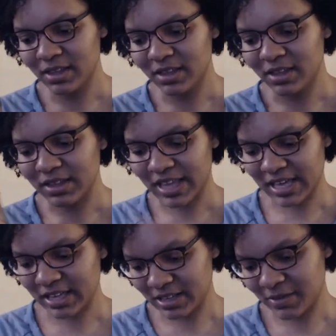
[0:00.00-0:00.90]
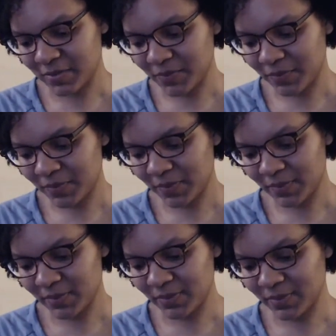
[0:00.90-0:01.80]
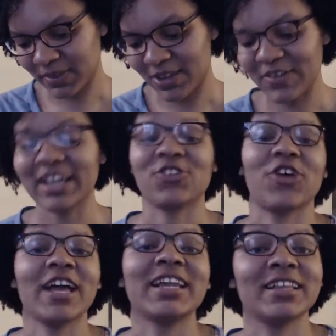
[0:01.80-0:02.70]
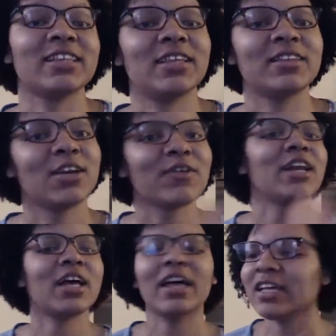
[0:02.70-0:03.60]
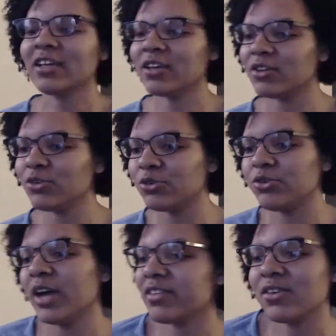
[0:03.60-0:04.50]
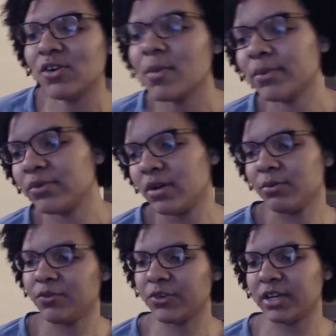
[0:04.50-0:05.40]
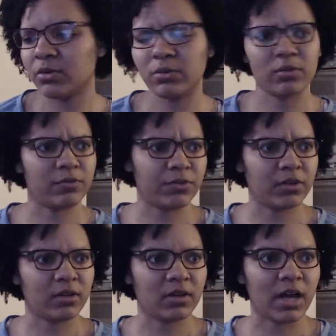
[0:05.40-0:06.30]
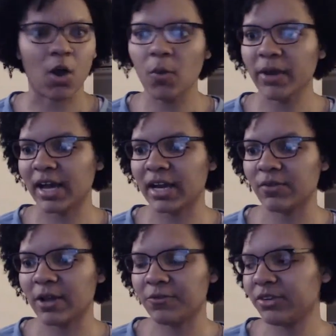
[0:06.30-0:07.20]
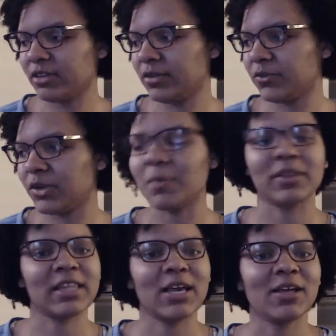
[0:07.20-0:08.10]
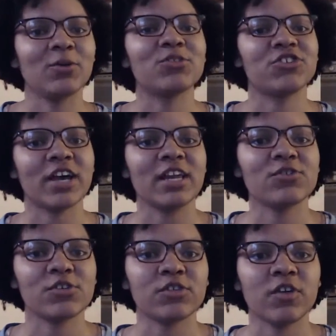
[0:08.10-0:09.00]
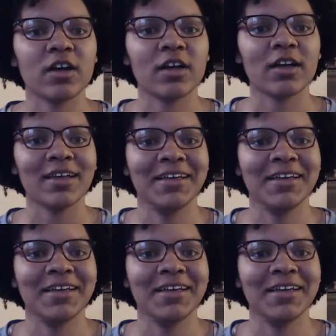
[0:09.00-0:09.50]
Like they ran I think you guys could remember free. I hope I got it right, Free Delivery, but it was a Chinese restaurant.